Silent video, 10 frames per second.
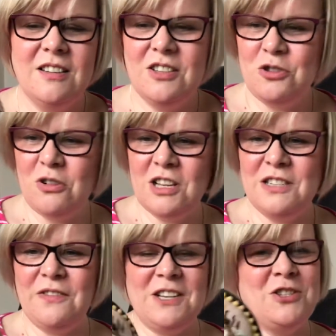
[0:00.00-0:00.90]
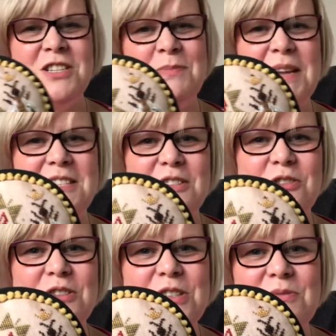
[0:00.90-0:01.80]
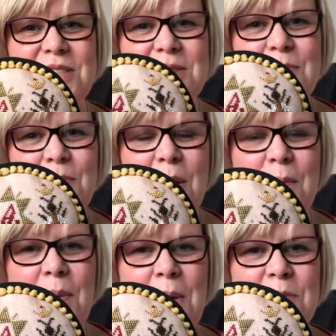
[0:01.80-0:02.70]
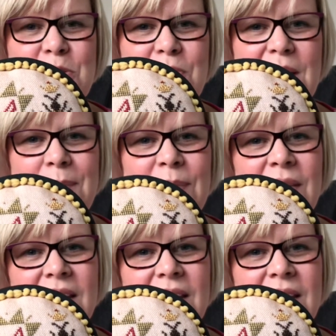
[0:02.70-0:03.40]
tried to finish it as best I could with some pom-pom trim.